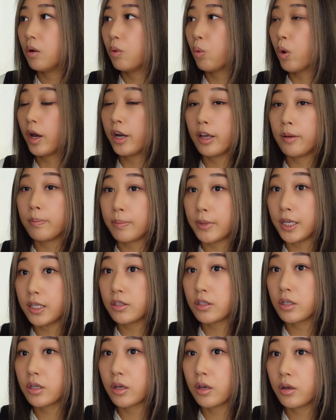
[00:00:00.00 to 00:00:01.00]
wanted me
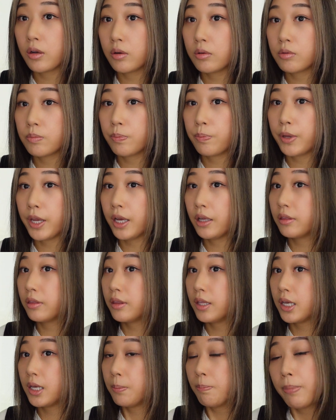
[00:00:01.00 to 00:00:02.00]
to pick
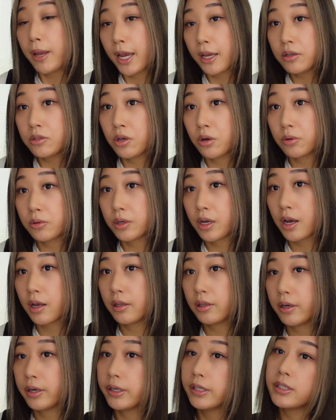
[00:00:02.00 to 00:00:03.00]
the Pantone
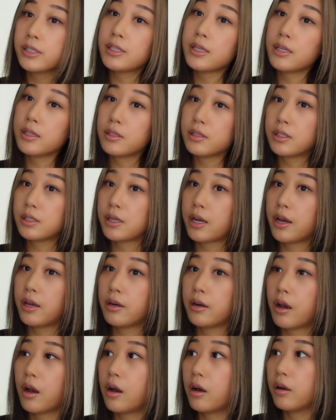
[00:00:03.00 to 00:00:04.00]
colors
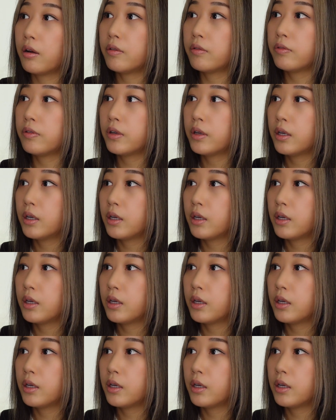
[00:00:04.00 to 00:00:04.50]
instead of